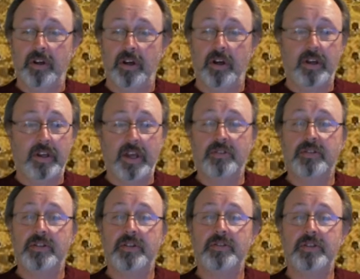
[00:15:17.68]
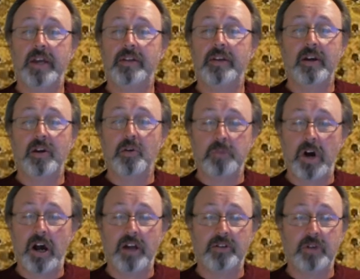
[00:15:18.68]
against the San Diego
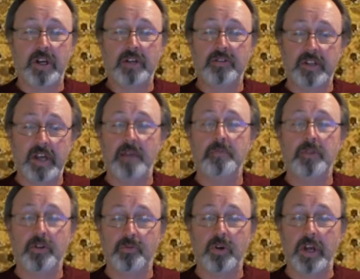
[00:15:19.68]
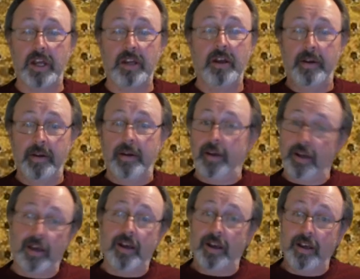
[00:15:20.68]
Padres, game three,
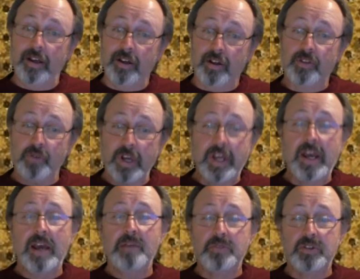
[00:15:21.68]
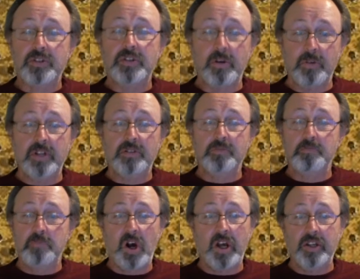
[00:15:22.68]
in a three-game series,
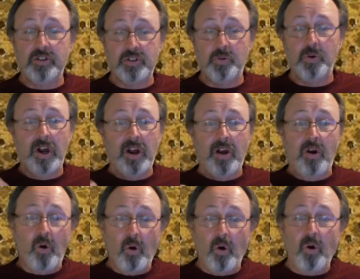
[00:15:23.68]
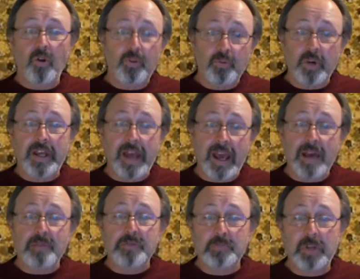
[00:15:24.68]
mind you. All three
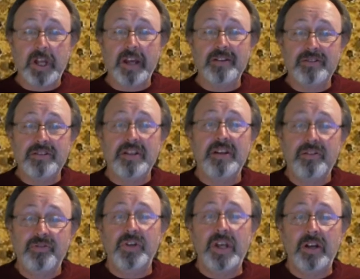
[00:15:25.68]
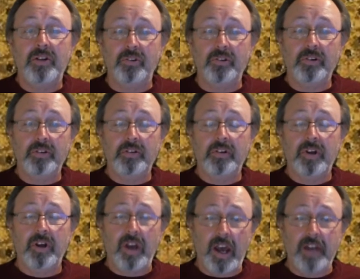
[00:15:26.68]
games played at Citi Field,
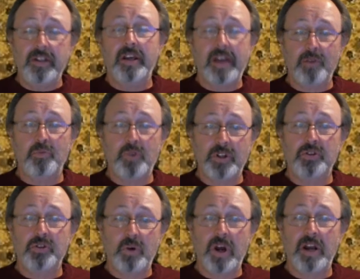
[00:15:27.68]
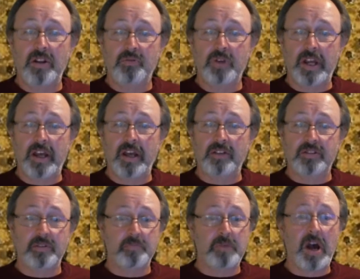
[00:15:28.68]
and you can't win two out of three
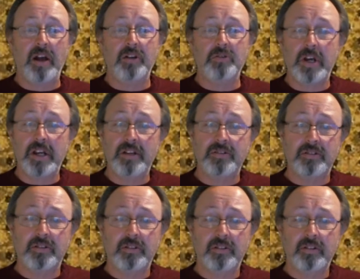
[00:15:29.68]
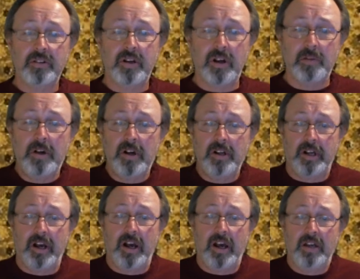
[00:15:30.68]
against the Padres. Come on,
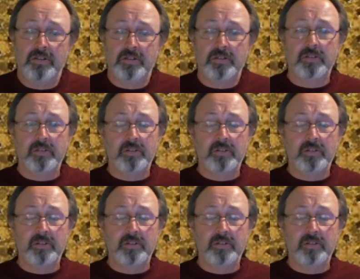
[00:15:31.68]
guys.